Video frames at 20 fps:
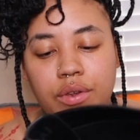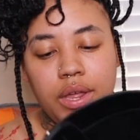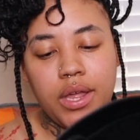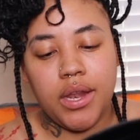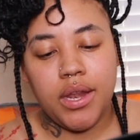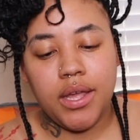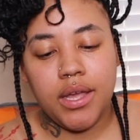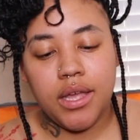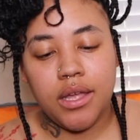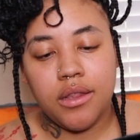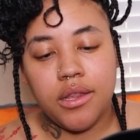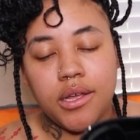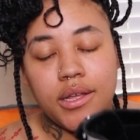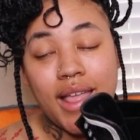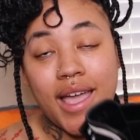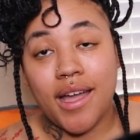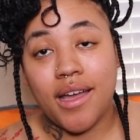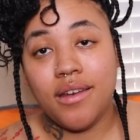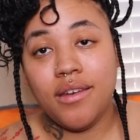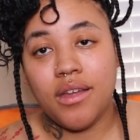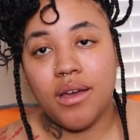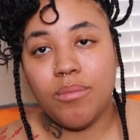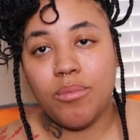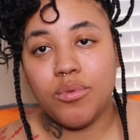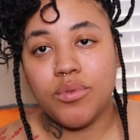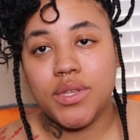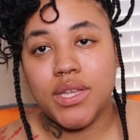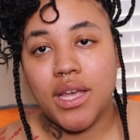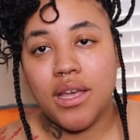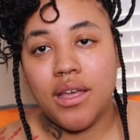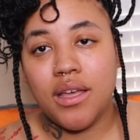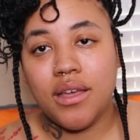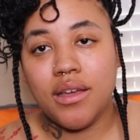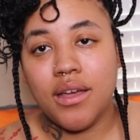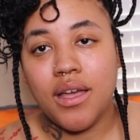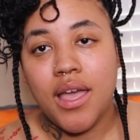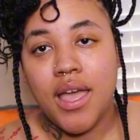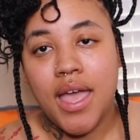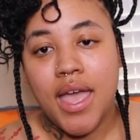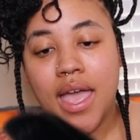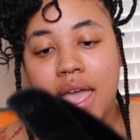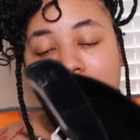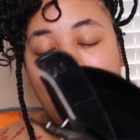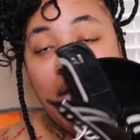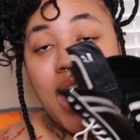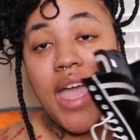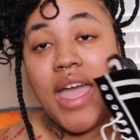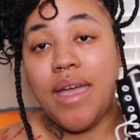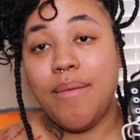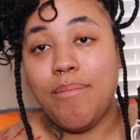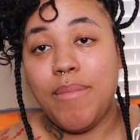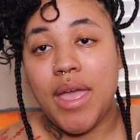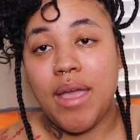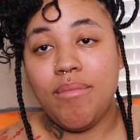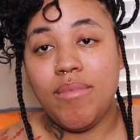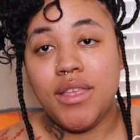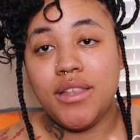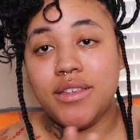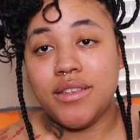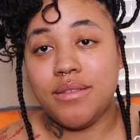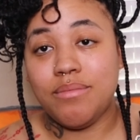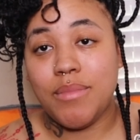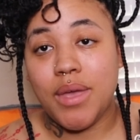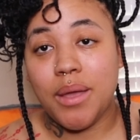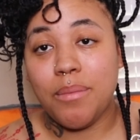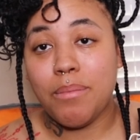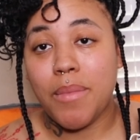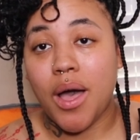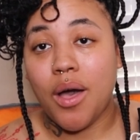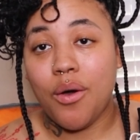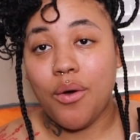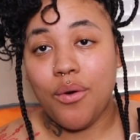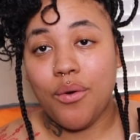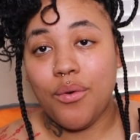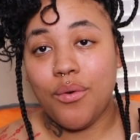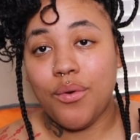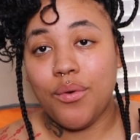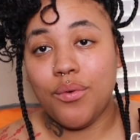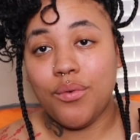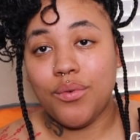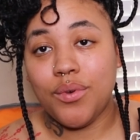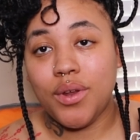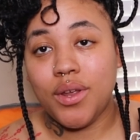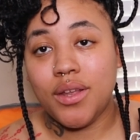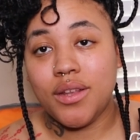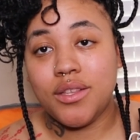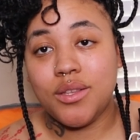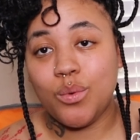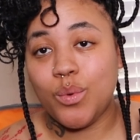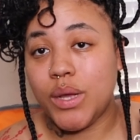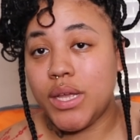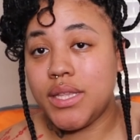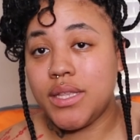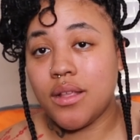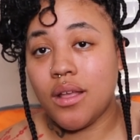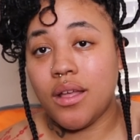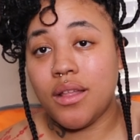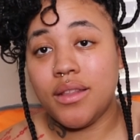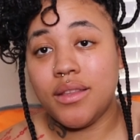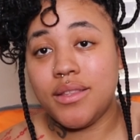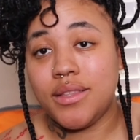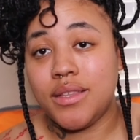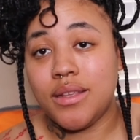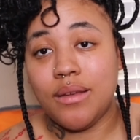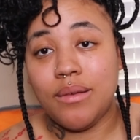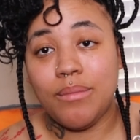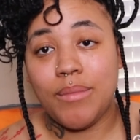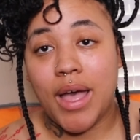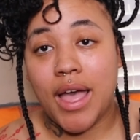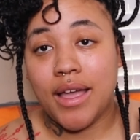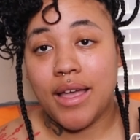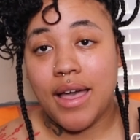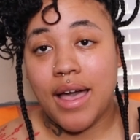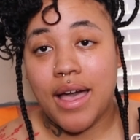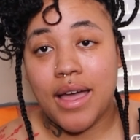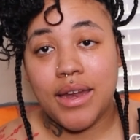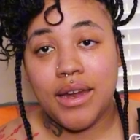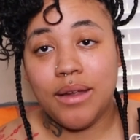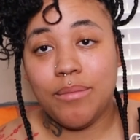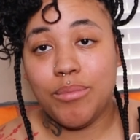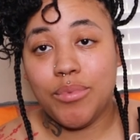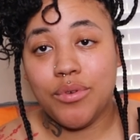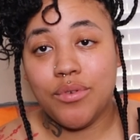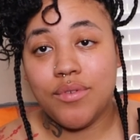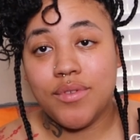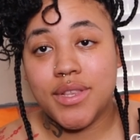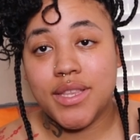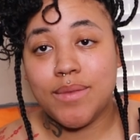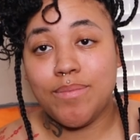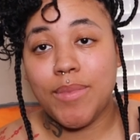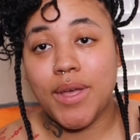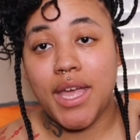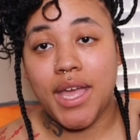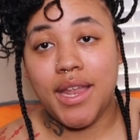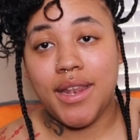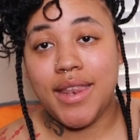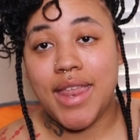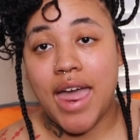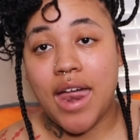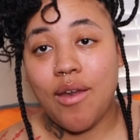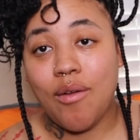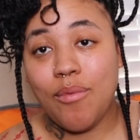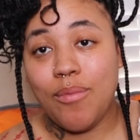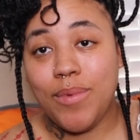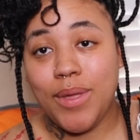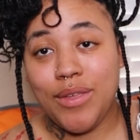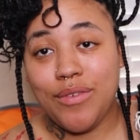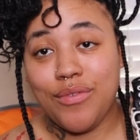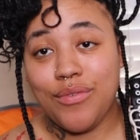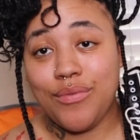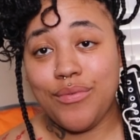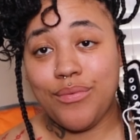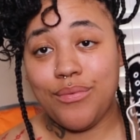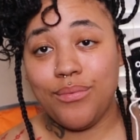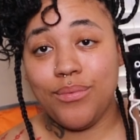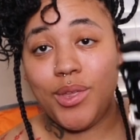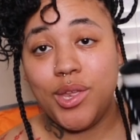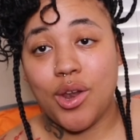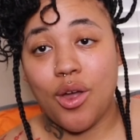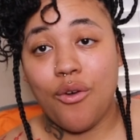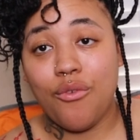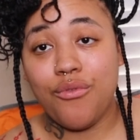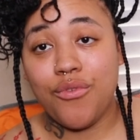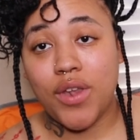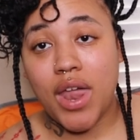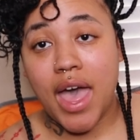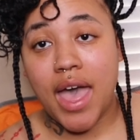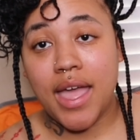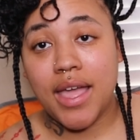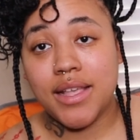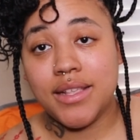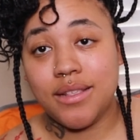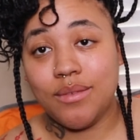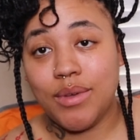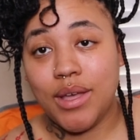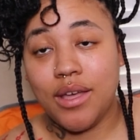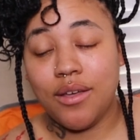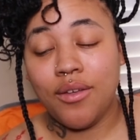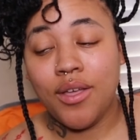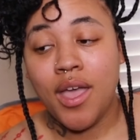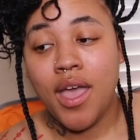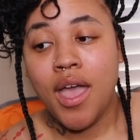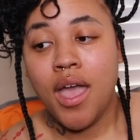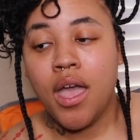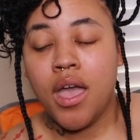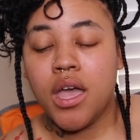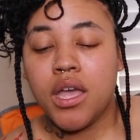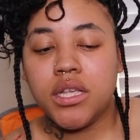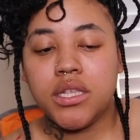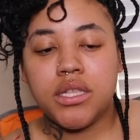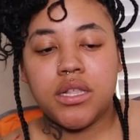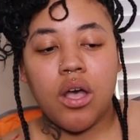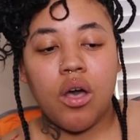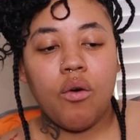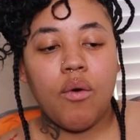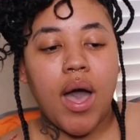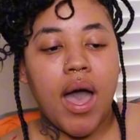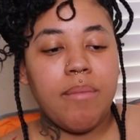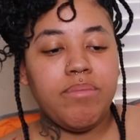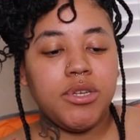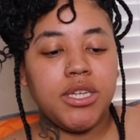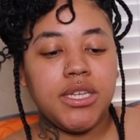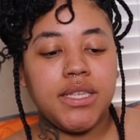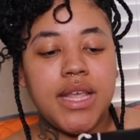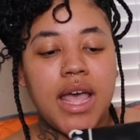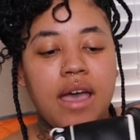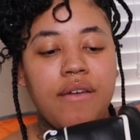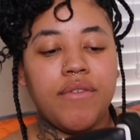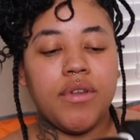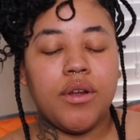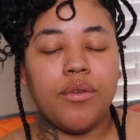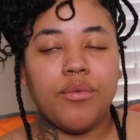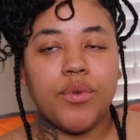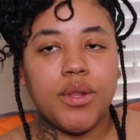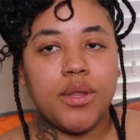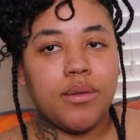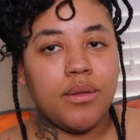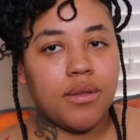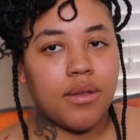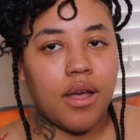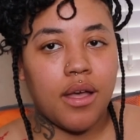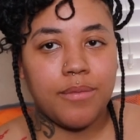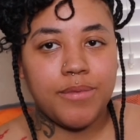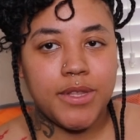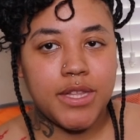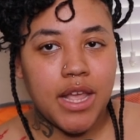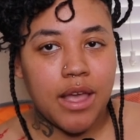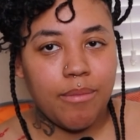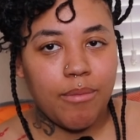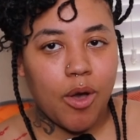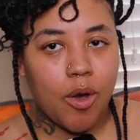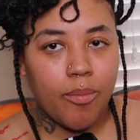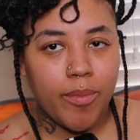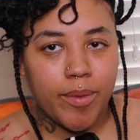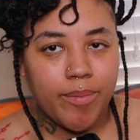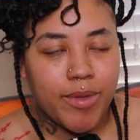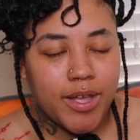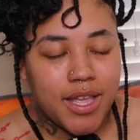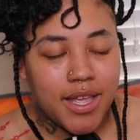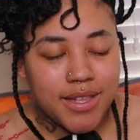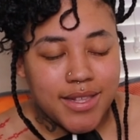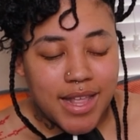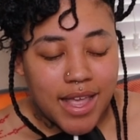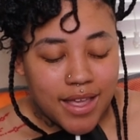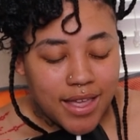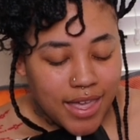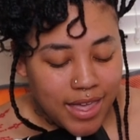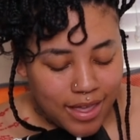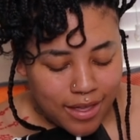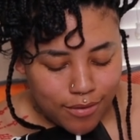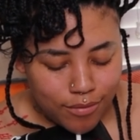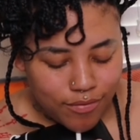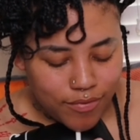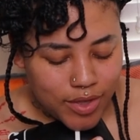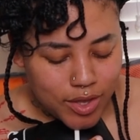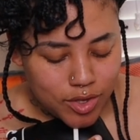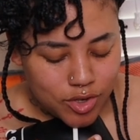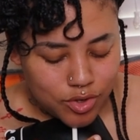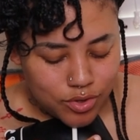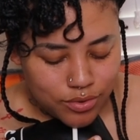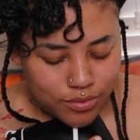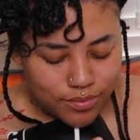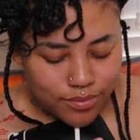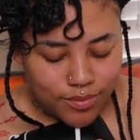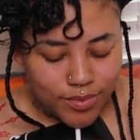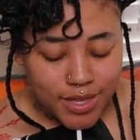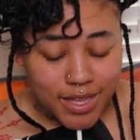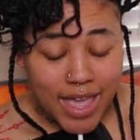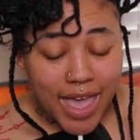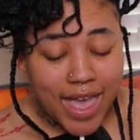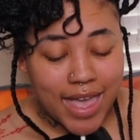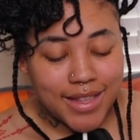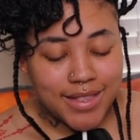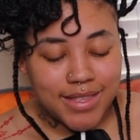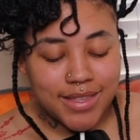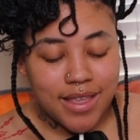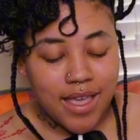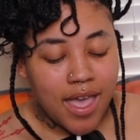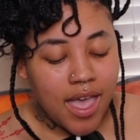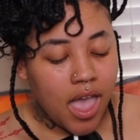then it can look like a double tongue, and maybe just make my own twist on some iconic boots. But that'll be, you know, fly as well. So I'm just having a really upset moment because I can't fit you yet.